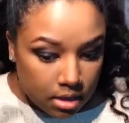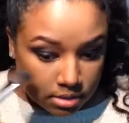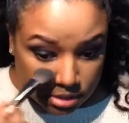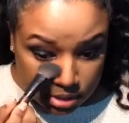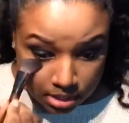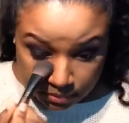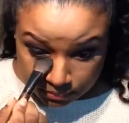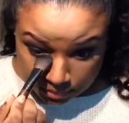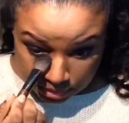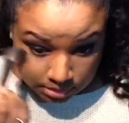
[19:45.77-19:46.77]
just kind
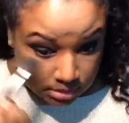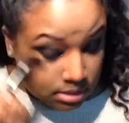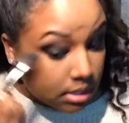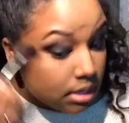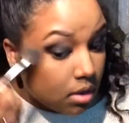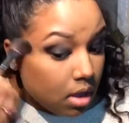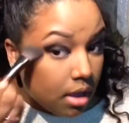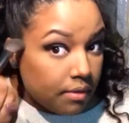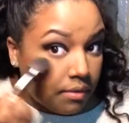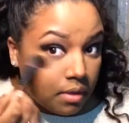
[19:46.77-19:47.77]
of dust it
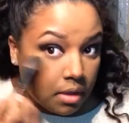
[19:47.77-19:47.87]
off